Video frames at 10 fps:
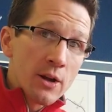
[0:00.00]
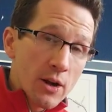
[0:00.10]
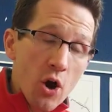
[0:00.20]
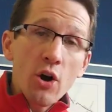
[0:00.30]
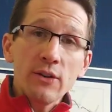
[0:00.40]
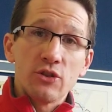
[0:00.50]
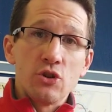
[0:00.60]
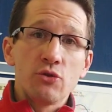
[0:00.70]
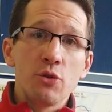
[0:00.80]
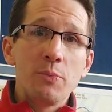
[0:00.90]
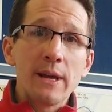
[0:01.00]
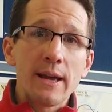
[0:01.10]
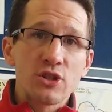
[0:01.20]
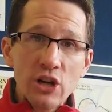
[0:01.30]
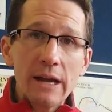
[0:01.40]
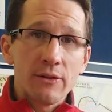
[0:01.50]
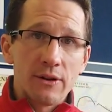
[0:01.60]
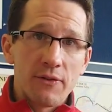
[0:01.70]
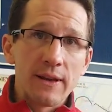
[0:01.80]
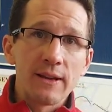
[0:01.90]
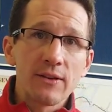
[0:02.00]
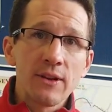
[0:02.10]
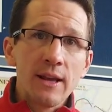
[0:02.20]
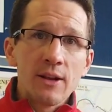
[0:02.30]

caused you to be a child of His,